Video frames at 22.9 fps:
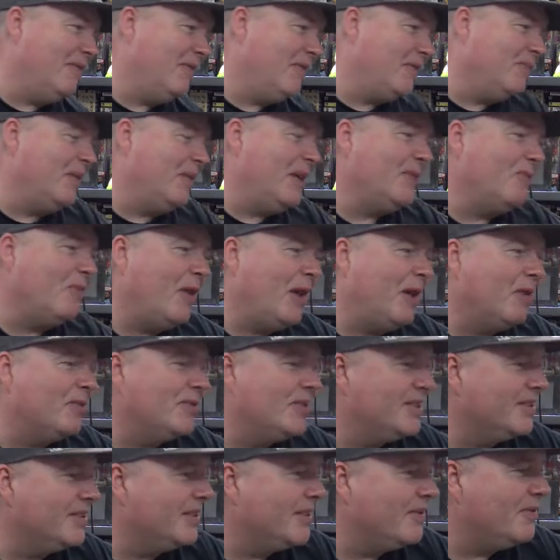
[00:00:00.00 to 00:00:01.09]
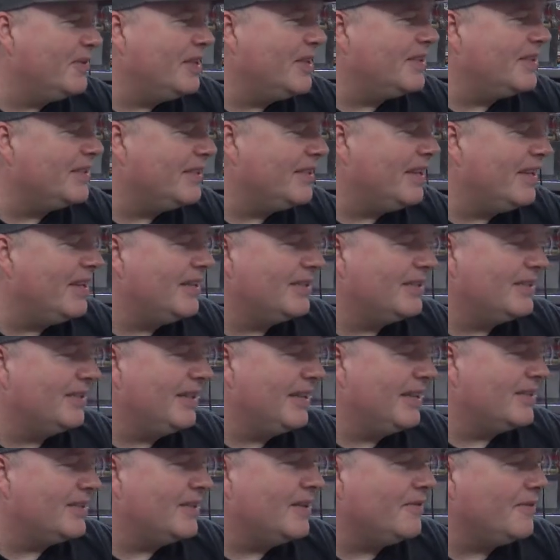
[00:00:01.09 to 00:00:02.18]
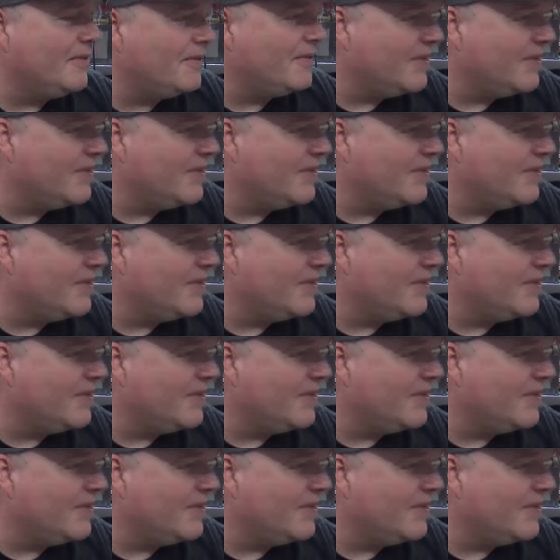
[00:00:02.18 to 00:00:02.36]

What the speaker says: you compare what else you can see on the internet, it's nothing